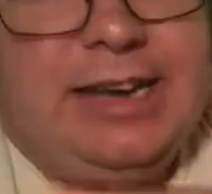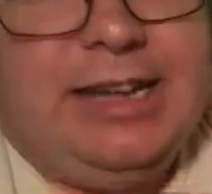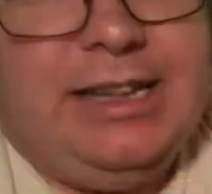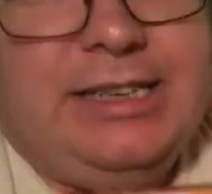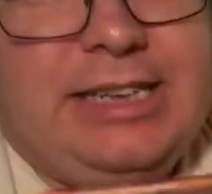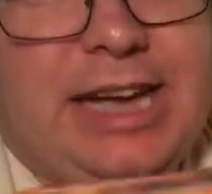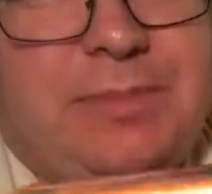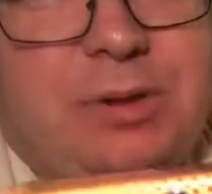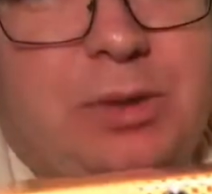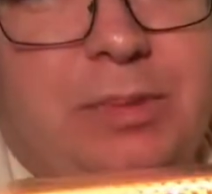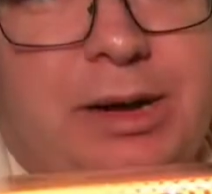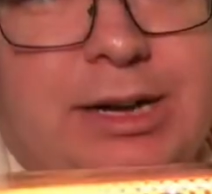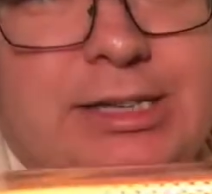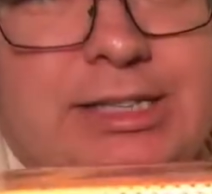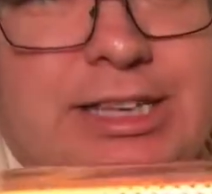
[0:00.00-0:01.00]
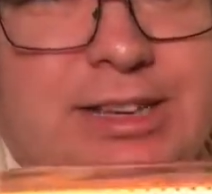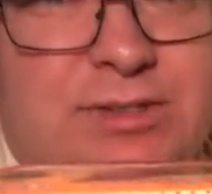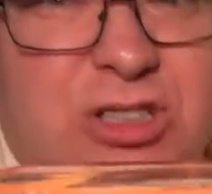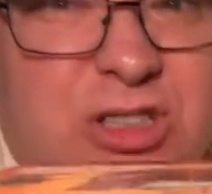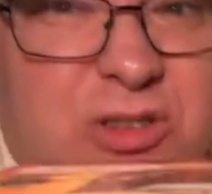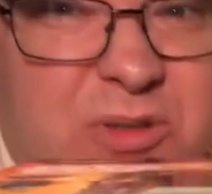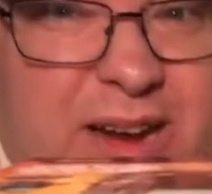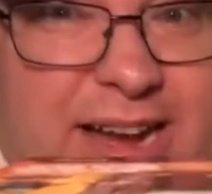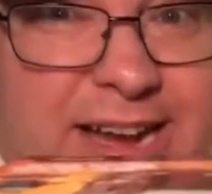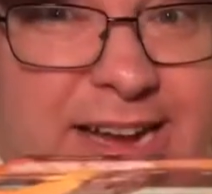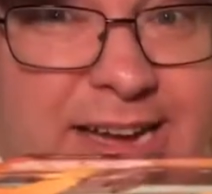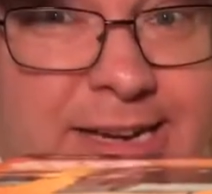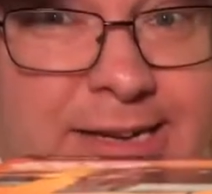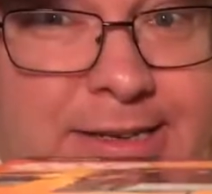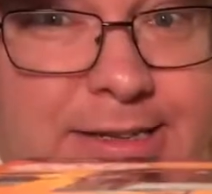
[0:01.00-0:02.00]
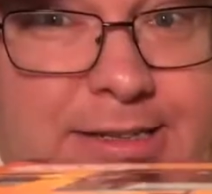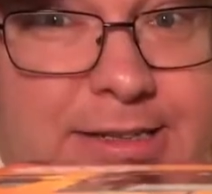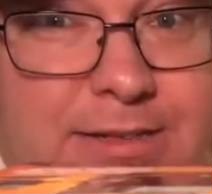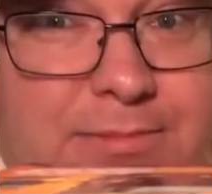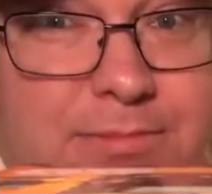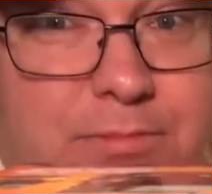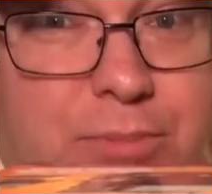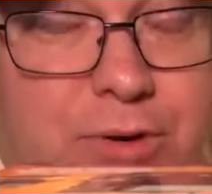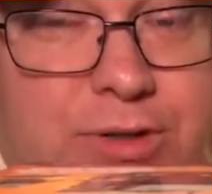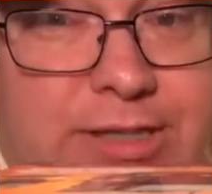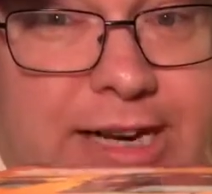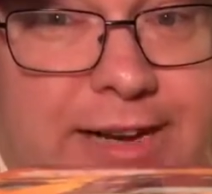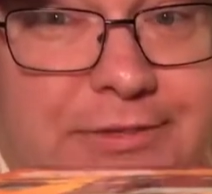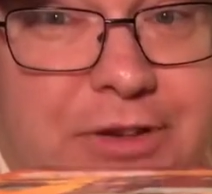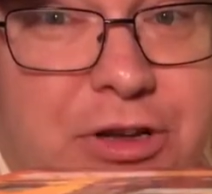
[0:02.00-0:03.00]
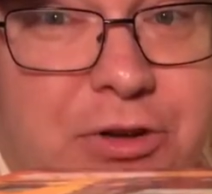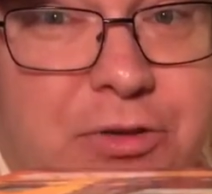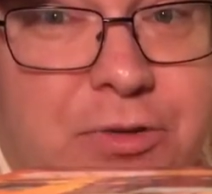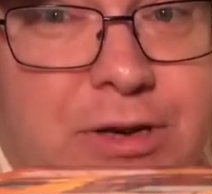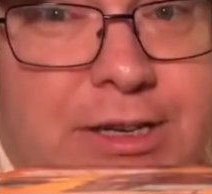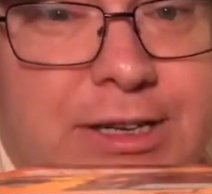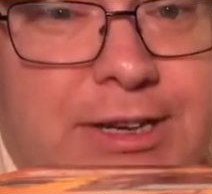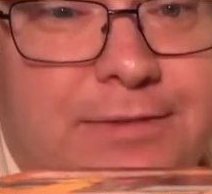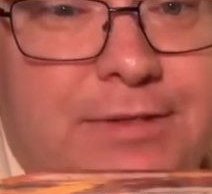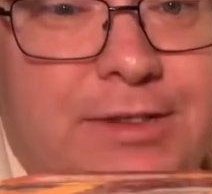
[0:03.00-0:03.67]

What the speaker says: the top of the box gives you a bird's eye view of the